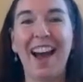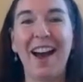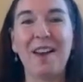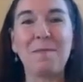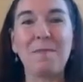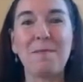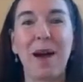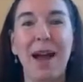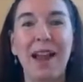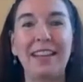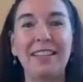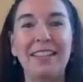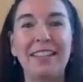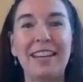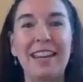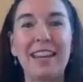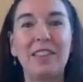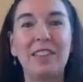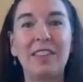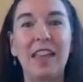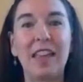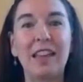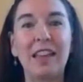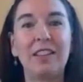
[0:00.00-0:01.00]
My
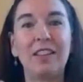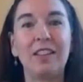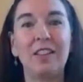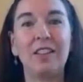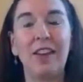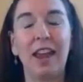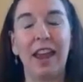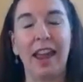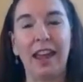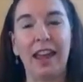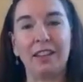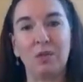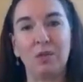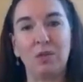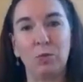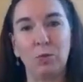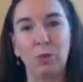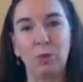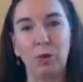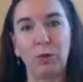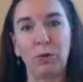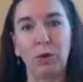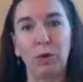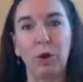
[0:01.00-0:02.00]
teeth had
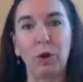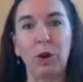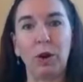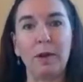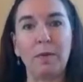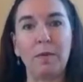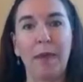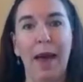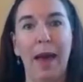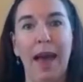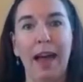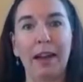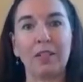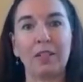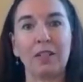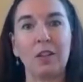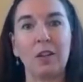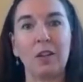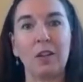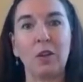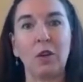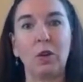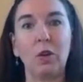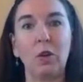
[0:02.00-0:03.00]
reverted back
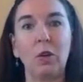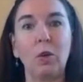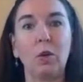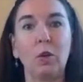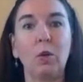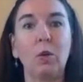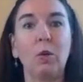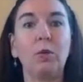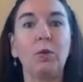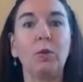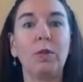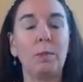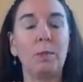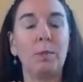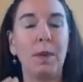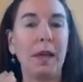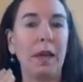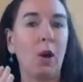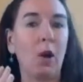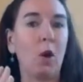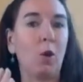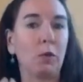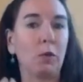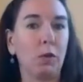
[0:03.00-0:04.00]
to the
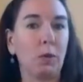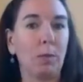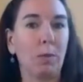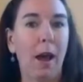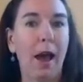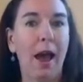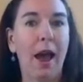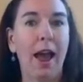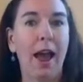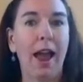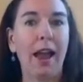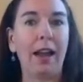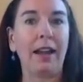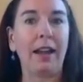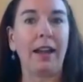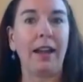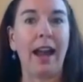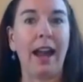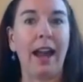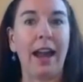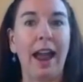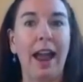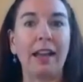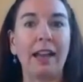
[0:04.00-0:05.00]
big overbite, and
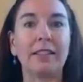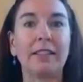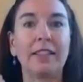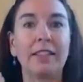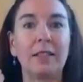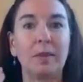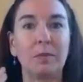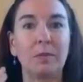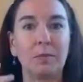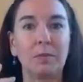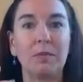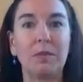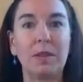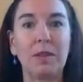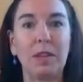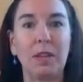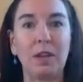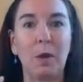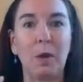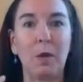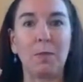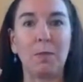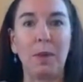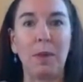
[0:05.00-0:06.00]
I had some,
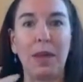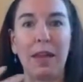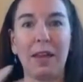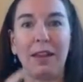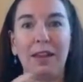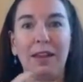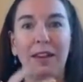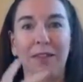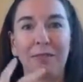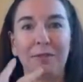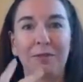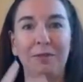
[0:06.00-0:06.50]
big